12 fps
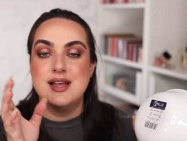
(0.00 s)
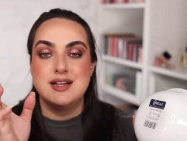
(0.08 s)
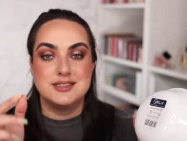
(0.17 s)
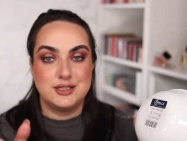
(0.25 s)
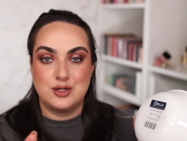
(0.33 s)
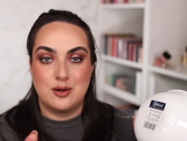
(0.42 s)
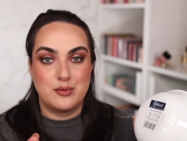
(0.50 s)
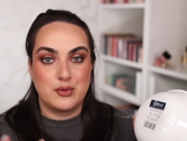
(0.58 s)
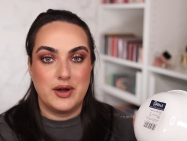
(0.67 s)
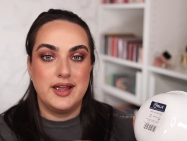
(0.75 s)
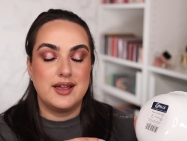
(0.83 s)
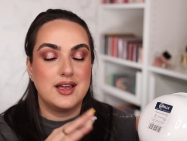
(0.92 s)
they don't
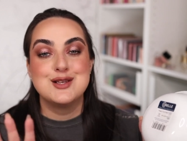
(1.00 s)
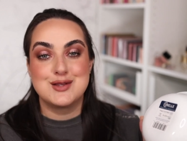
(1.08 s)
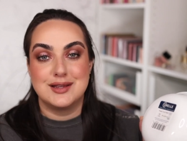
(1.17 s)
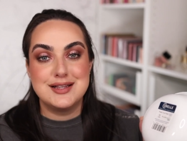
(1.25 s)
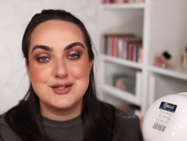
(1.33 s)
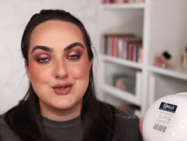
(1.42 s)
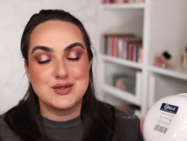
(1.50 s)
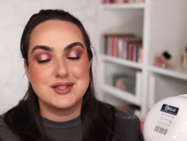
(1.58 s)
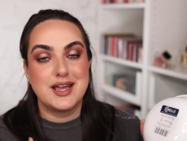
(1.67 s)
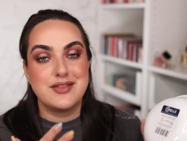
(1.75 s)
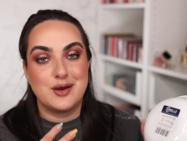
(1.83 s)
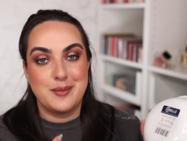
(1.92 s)
break. So let's just
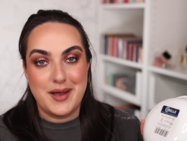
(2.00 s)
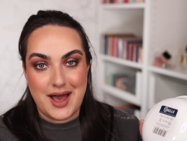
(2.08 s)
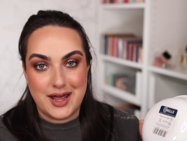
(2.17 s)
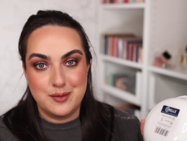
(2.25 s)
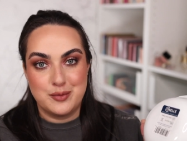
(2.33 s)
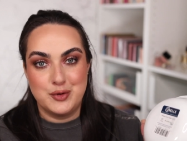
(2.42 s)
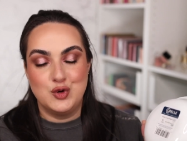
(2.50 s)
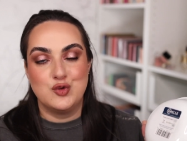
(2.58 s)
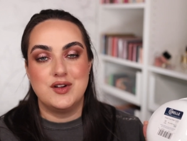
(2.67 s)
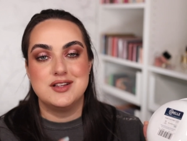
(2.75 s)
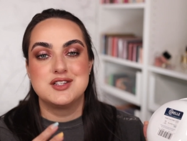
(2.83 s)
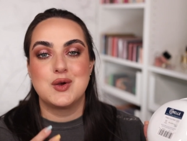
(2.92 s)
say they're patty
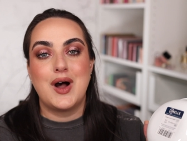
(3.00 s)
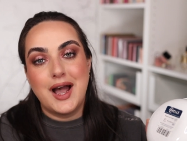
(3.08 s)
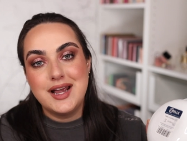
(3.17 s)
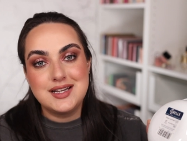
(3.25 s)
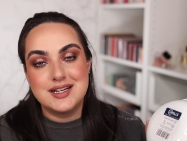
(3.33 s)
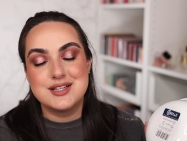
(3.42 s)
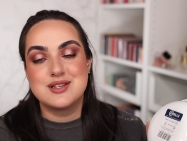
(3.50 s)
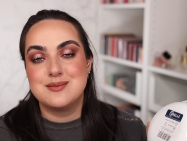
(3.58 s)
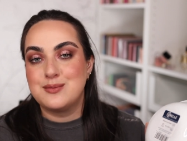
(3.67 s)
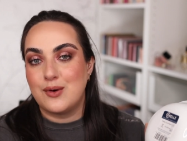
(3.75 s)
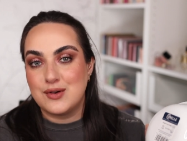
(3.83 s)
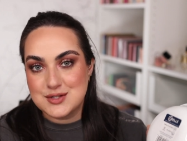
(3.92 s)
proof. And so I needed
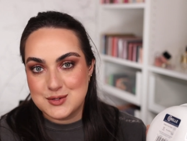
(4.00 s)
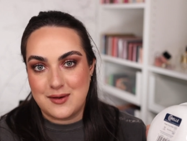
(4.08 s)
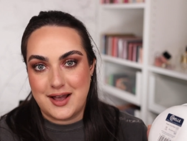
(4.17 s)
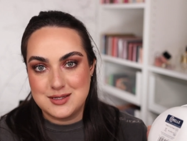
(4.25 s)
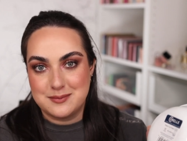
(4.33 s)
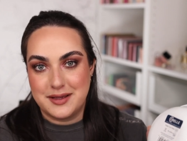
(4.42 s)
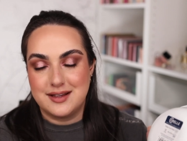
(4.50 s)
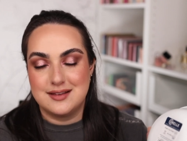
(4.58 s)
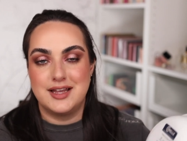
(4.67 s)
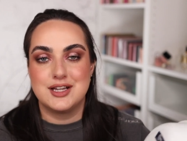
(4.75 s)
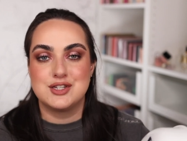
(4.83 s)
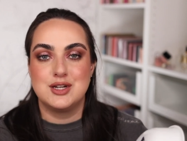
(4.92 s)
some bowls to add to my
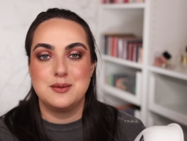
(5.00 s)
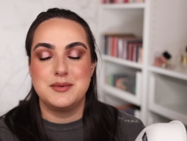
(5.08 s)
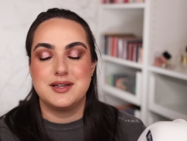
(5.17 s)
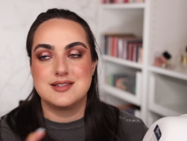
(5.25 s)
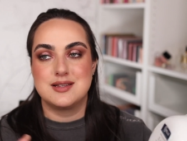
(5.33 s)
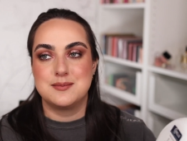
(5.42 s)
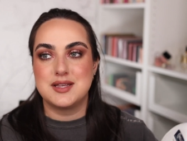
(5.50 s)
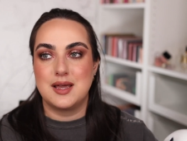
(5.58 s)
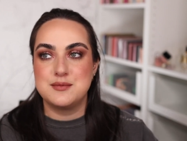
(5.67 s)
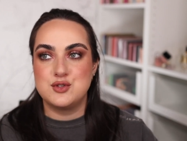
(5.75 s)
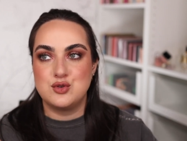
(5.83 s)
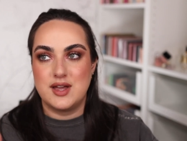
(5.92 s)
collection because
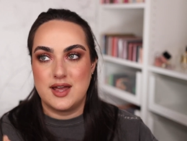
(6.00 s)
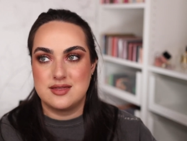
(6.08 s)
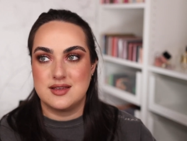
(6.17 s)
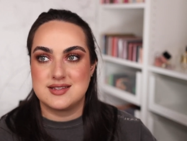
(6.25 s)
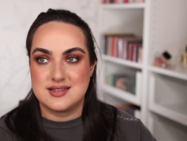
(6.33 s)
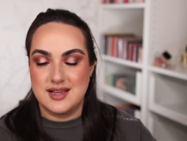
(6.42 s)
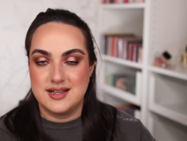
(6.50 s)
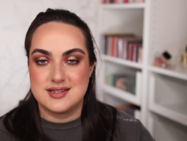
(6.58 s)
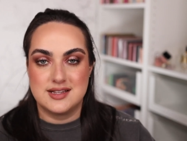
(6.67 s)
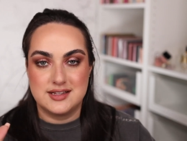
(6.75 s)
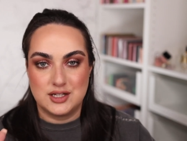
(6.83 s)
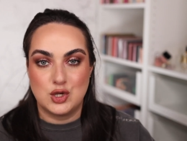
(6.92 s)
sometimes you get the
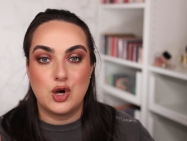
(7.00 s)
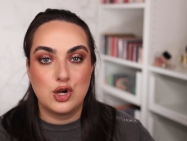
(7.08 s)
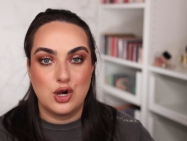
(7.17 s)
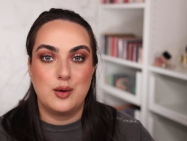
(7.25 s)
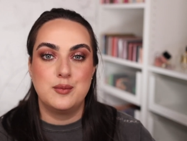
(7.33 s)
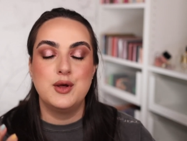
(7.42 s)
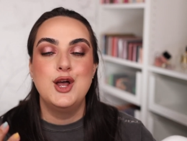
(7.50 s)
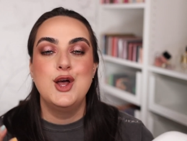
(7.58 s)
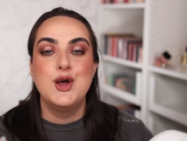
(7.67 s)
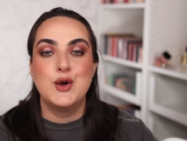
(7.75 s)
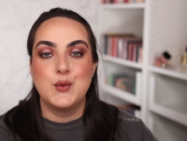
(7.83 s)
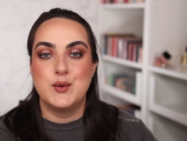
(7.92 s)
sets and they don't come
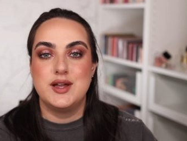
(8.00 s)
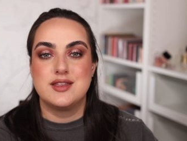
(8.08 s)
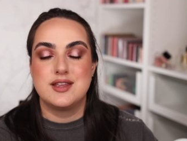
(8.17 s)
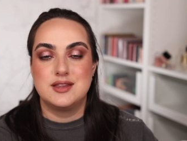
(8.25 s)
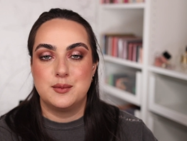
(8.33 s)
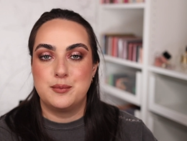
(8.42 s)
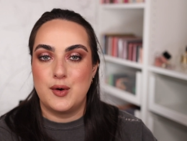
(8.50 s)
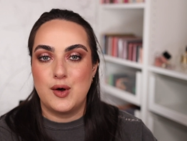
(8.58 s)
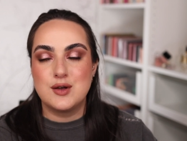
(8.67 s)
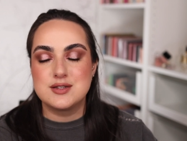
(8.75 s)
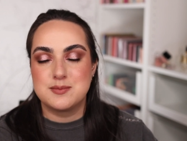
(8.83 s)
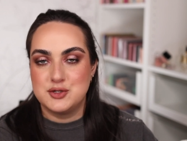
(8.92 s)
with the
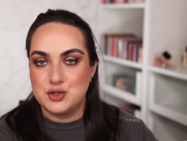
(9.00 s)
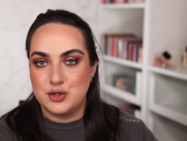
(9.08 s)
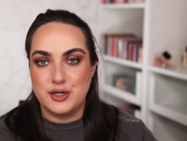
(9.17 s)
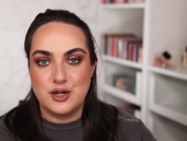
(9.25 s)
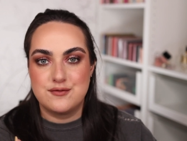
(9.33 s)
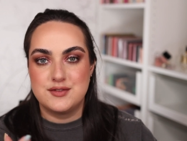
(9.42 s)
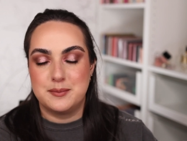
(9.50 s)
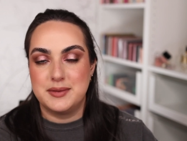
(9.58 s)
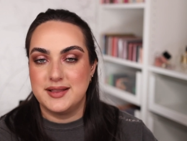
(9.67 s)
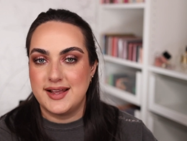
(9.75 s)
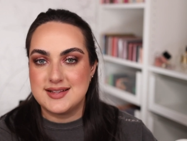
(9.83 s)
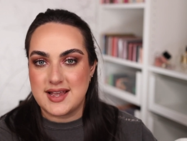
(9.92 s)
bowls. Majority of the
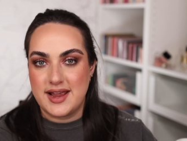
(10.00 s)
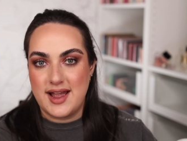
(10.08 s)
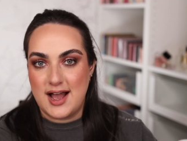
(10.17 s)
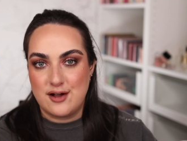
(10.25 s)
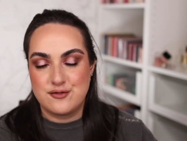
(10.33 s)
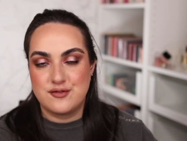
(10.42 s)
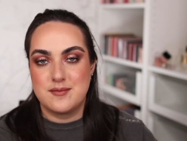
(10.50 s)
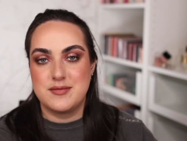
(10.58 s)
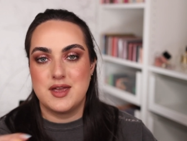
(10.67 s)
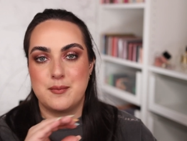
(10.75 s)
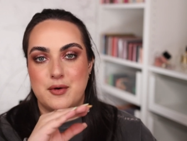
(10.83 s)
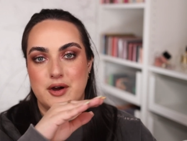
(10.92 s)
plates I have from
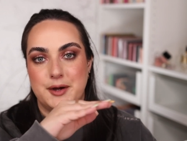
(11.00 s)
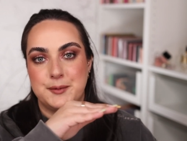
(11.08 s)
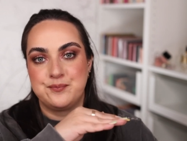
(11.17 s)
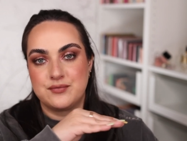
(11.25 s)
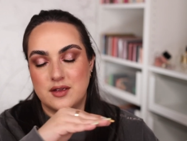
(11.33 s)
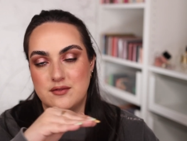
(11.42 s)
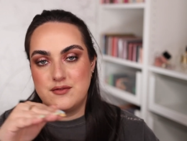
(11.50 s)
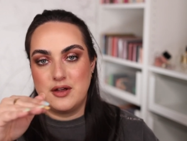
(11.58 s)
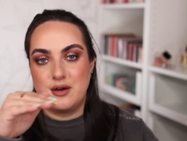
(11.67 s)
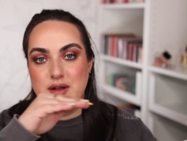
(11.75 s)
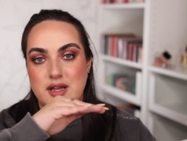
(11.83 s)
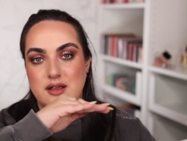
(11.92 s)
them are
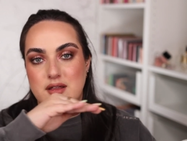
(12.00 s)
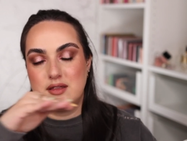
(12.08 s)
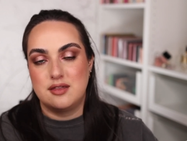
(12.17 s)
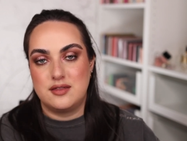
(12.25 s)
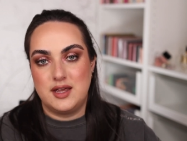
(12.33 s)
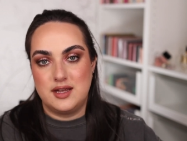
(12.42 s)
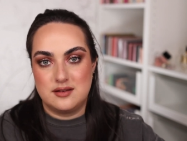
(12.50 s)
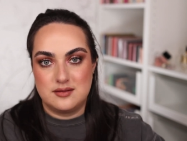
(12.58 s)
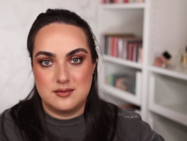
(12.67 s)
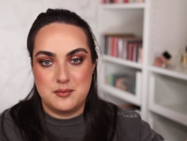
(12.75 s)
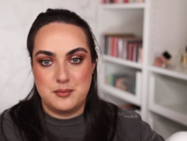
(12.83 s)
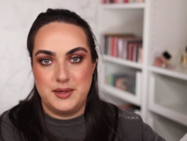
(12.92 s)
very
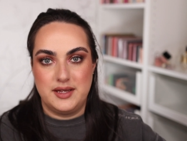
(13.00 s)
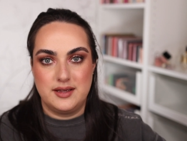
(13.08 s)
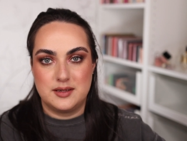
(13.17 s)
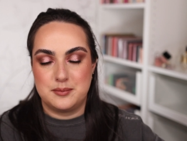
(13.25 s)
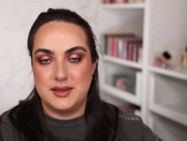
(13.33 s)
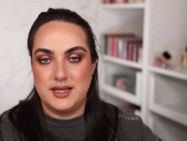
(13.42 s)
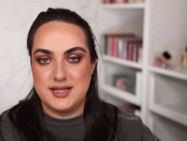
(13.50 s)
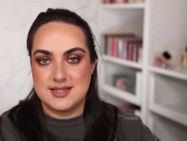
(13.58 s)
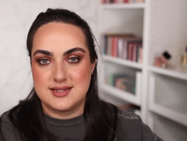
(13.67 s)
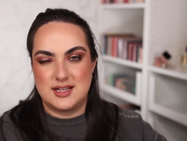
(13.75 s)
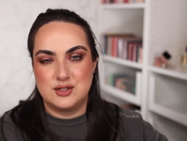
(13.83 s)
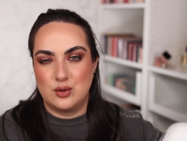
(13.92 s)
thin, big
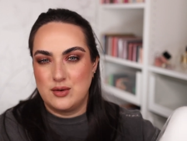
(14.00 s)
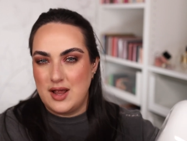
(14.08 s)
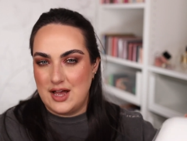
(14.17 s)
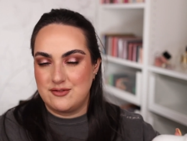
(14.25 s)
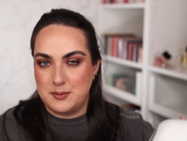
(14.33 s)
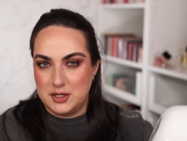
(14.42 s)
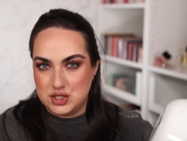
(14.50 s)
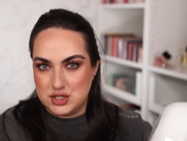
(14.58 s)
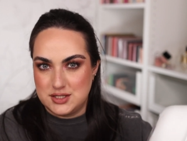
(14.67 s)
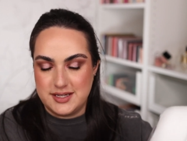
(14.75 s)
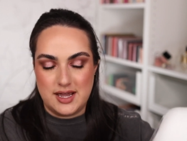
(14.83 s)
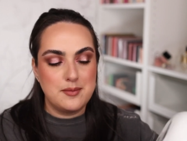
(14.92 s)
plates that don't have
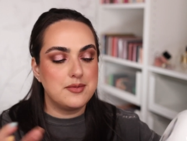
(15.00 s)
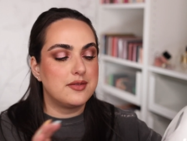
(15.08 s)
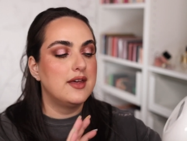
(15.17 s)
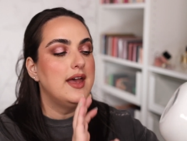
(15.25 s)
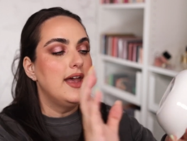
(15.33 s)
much depth.